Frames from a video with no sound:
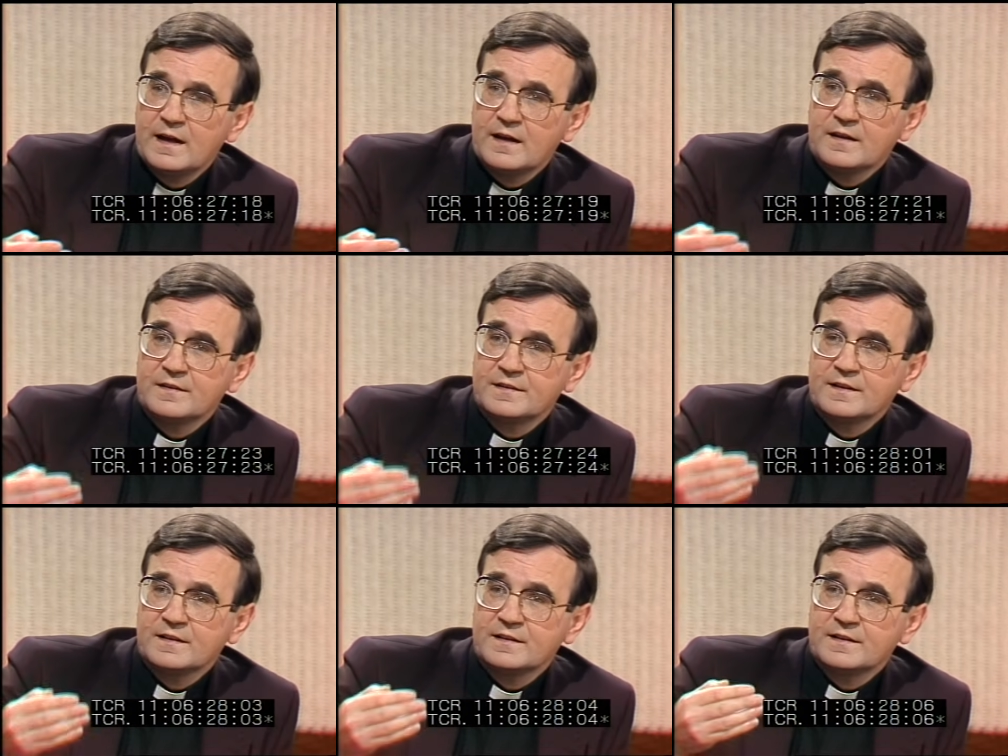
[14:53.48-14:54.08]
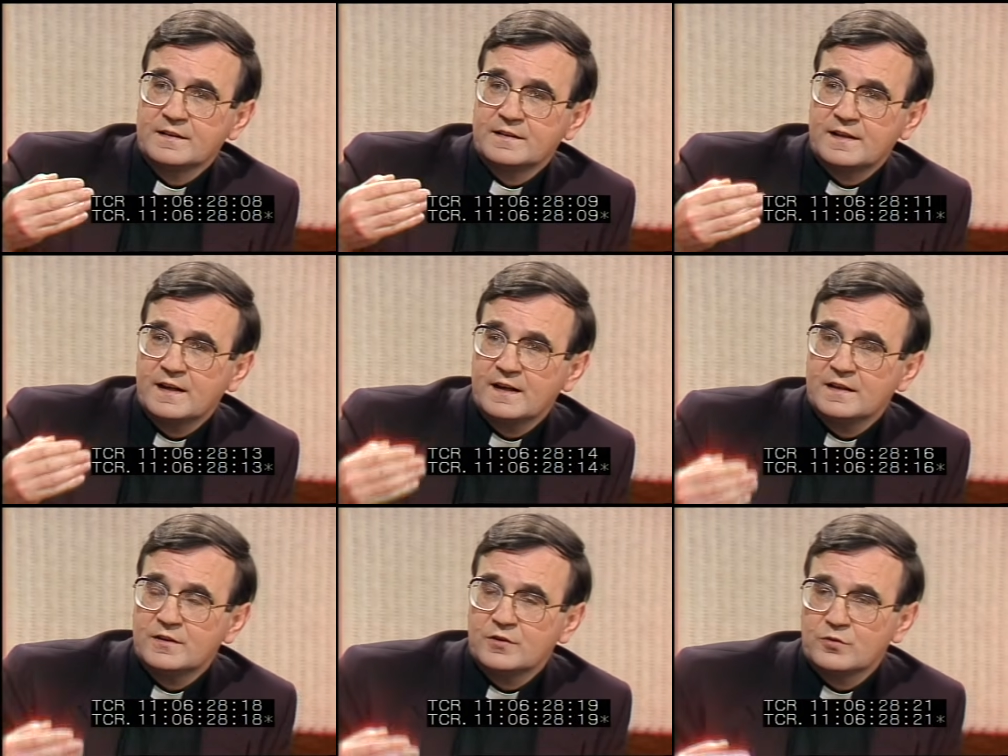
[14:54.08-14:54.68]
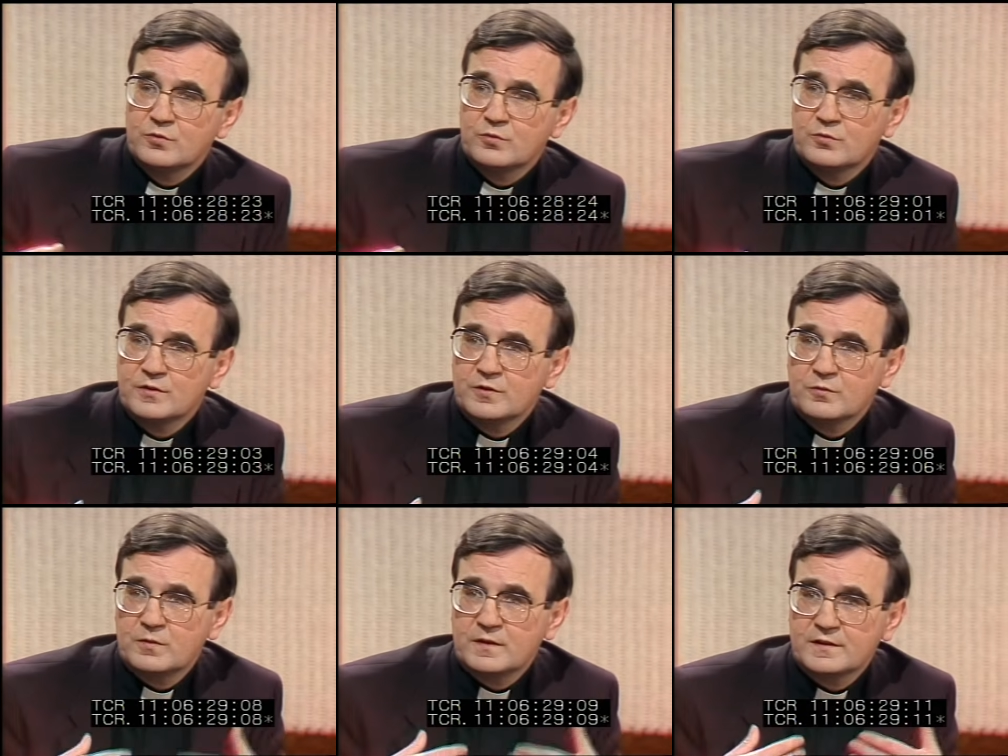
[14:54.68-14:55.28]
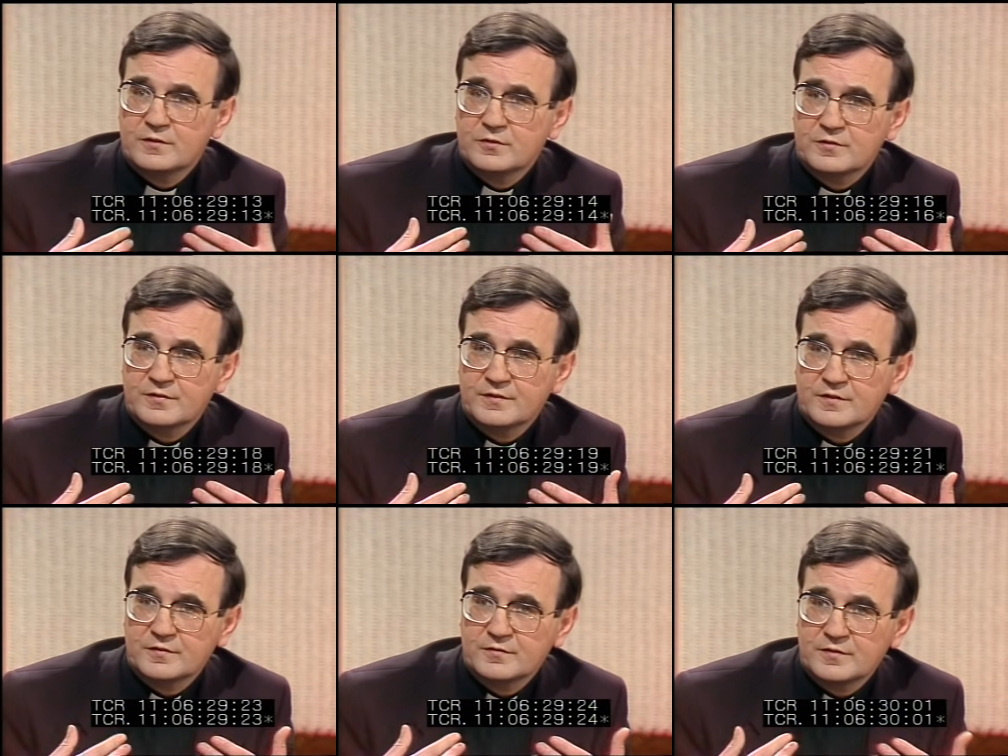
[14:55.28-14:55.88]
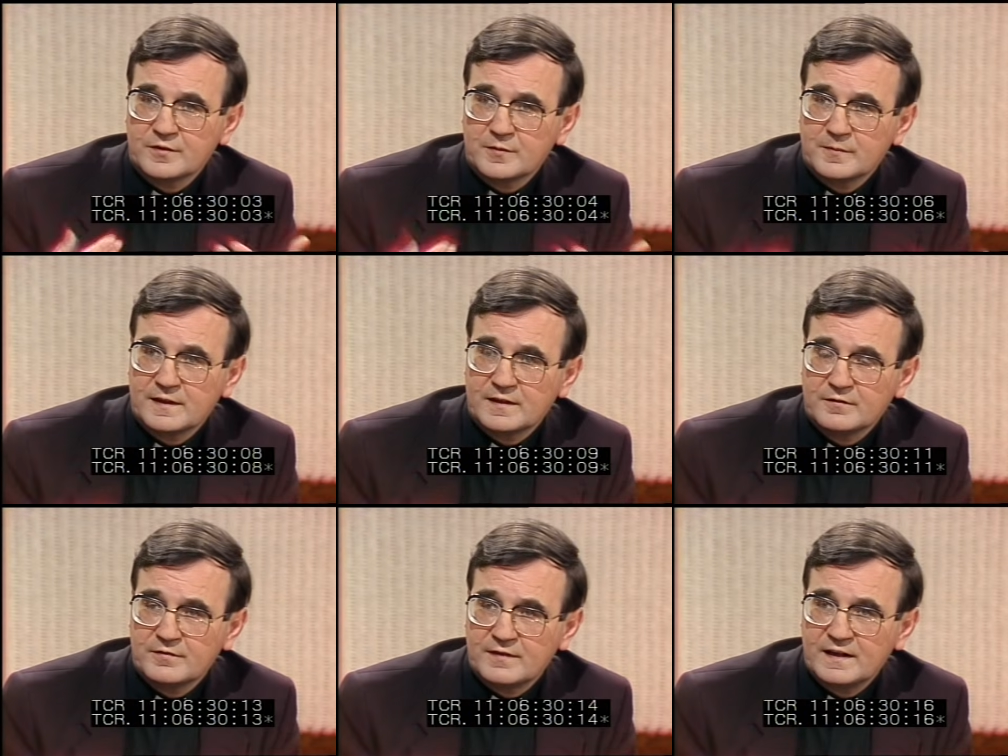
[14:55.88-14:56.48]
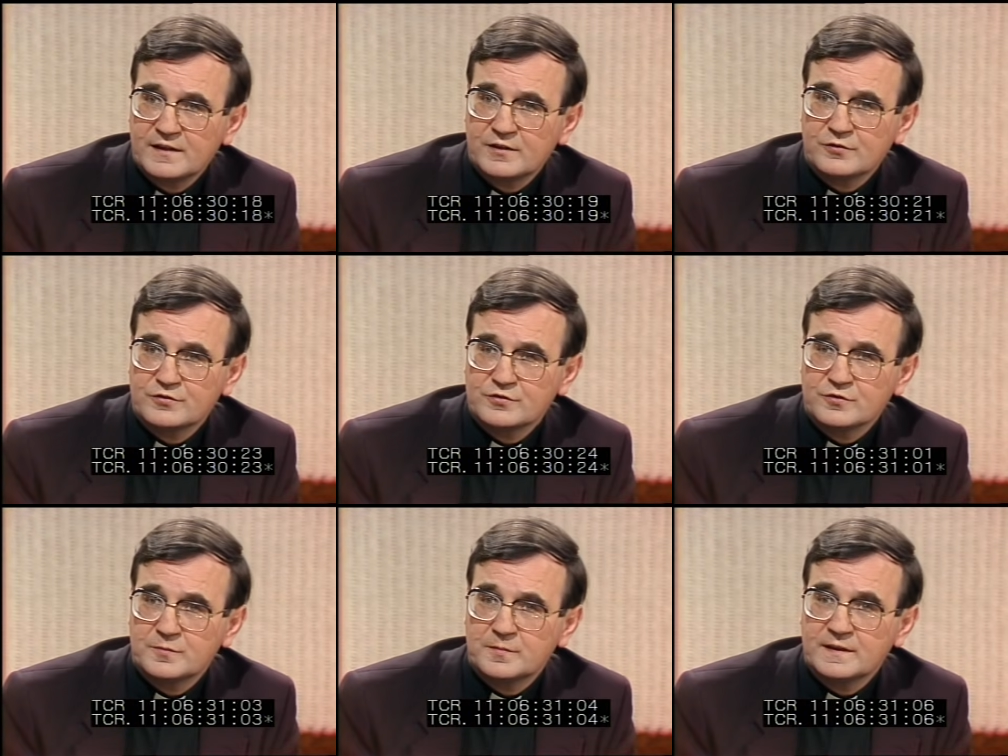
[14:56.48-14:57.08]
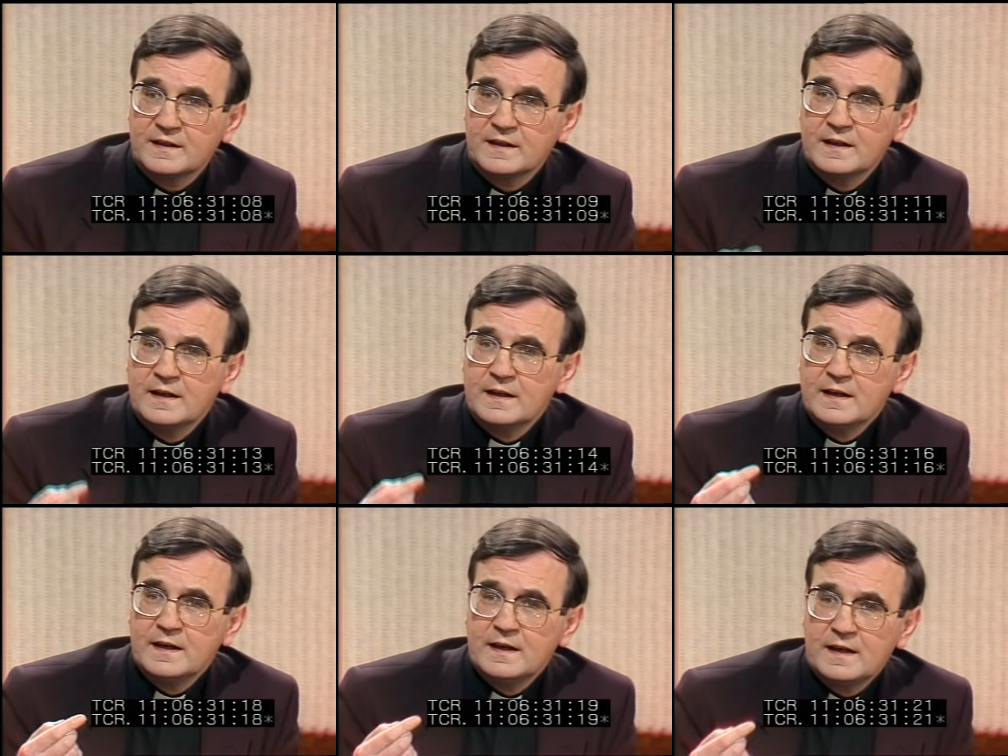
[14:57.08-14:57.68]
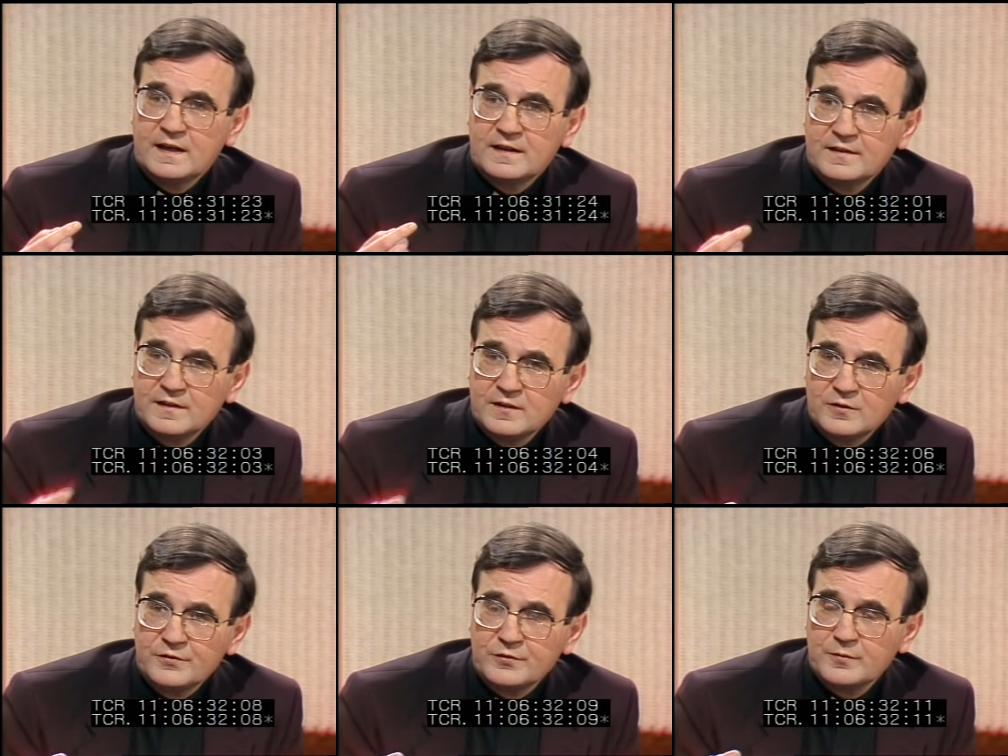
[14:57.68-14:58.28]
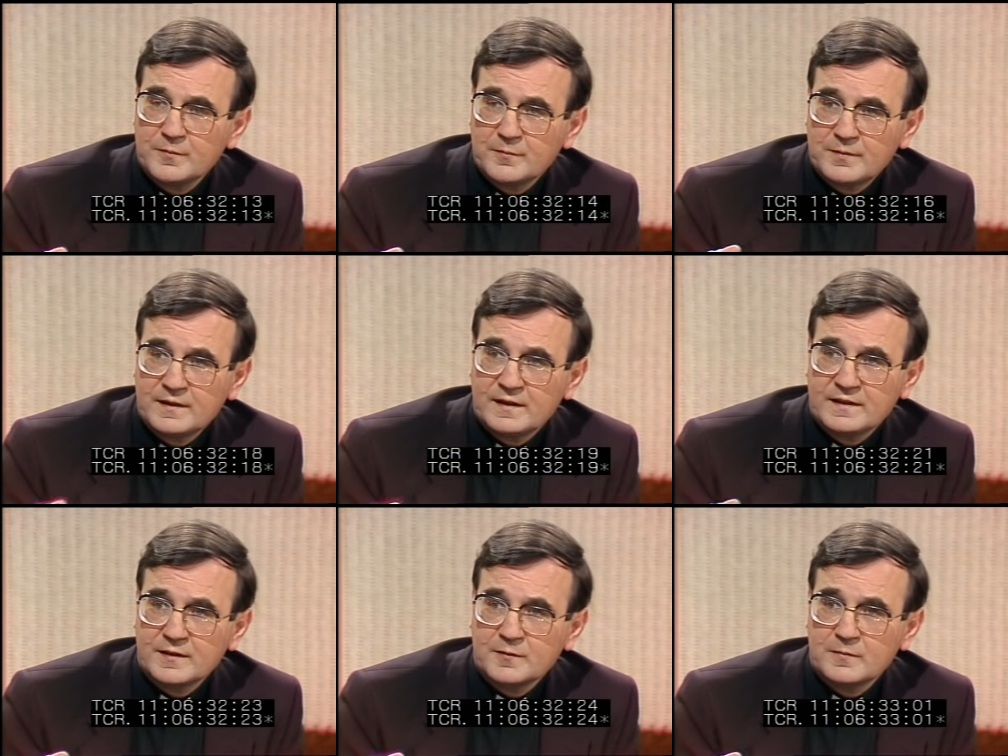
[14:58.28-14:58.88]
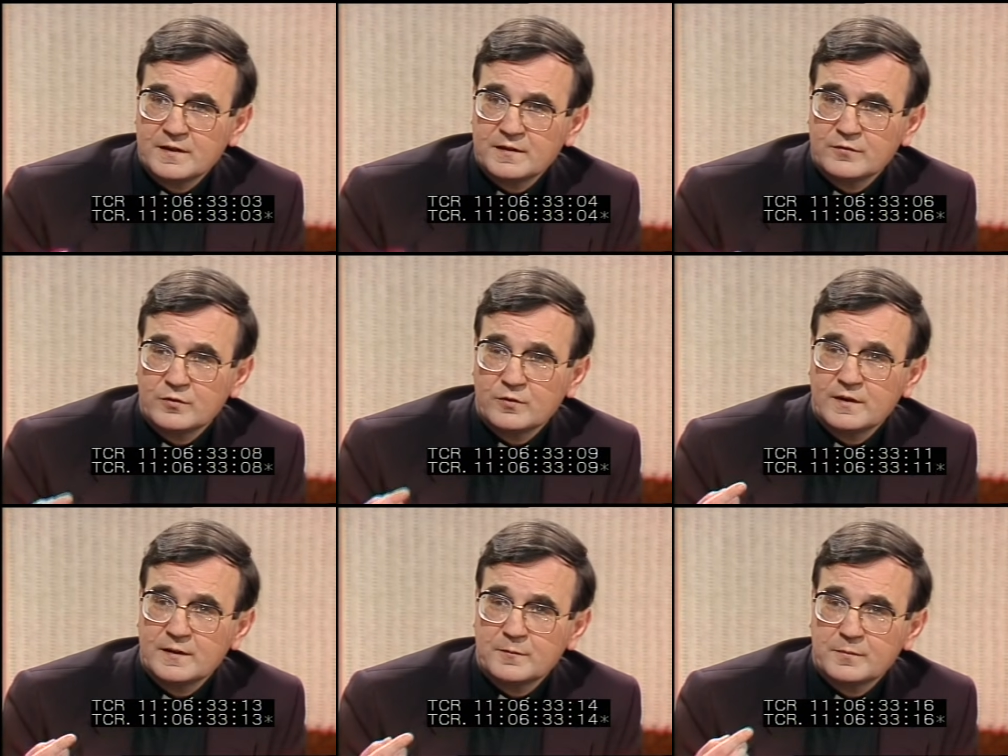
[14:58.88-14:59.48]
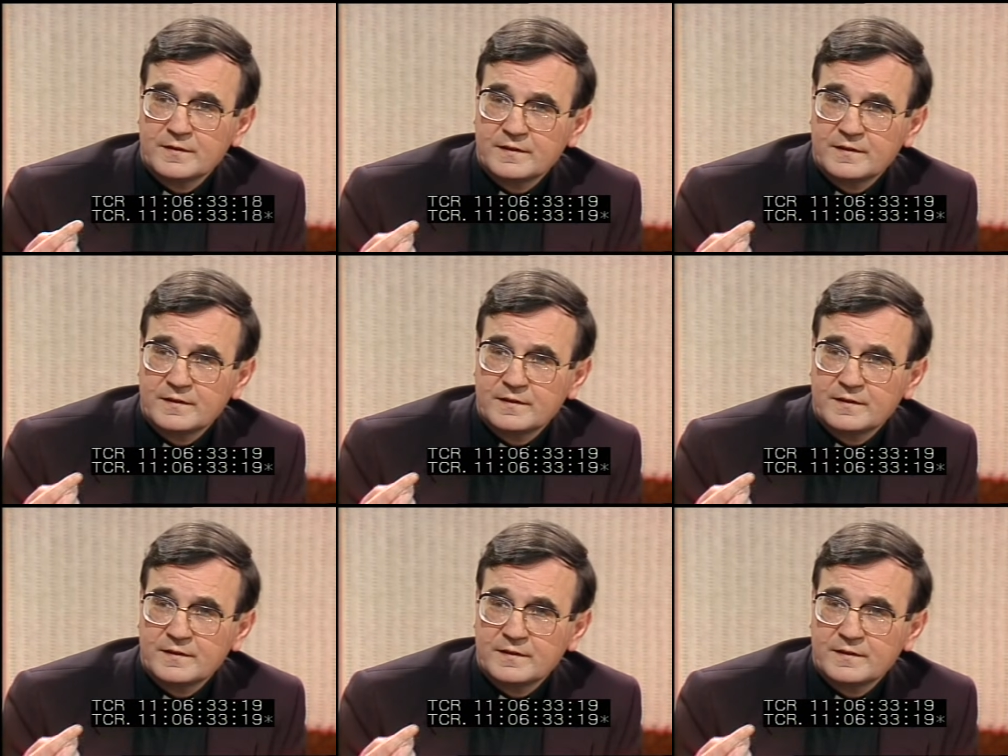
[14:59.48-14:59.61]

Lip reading: They tell you, what your sort of fundamental values should be, And they also imply, in my view, a